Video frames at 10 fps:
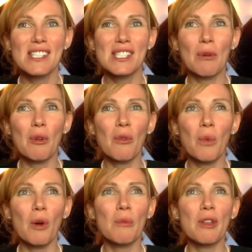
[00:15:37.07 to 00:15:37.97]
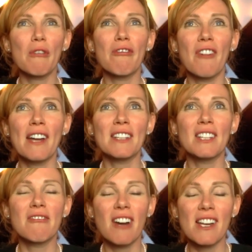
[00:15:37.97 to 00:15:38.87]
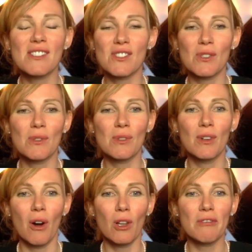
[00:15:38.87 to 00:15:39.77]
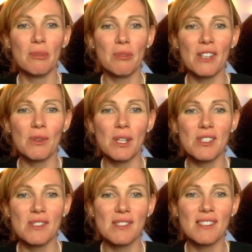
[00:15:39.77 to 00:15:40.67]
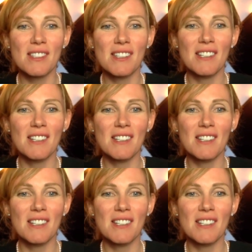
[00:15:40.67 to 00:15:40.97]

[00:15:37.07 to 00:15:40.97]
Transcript: So what would be your final advice to all of the brand new agents?